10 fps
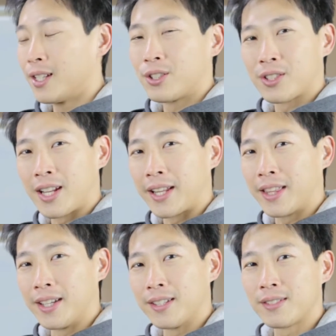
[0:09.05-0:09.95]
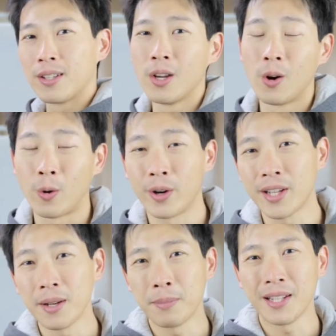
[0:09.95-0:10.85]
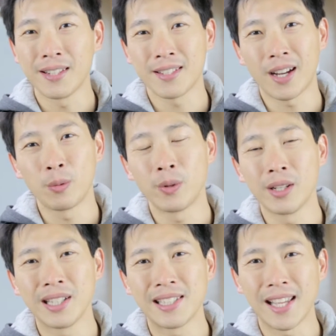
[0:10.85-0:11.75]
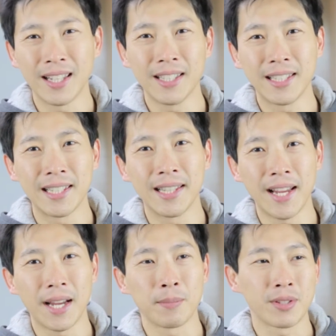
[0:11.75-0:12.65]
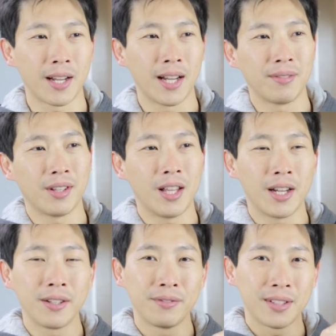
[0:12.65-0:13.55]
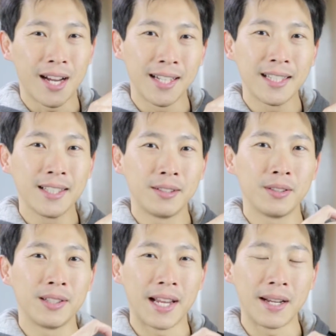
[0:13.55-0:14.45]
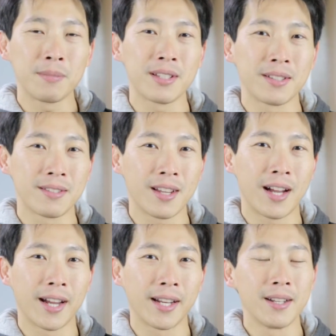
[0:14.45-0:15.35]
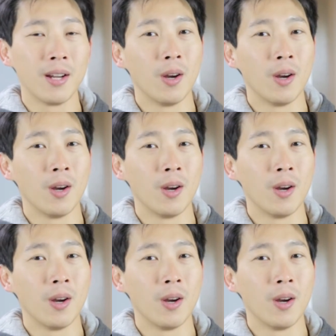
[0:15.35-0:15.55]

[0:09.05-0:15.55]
just like this, or it can be inside one of these LED lamps that have a lot of tiny little lamps inside,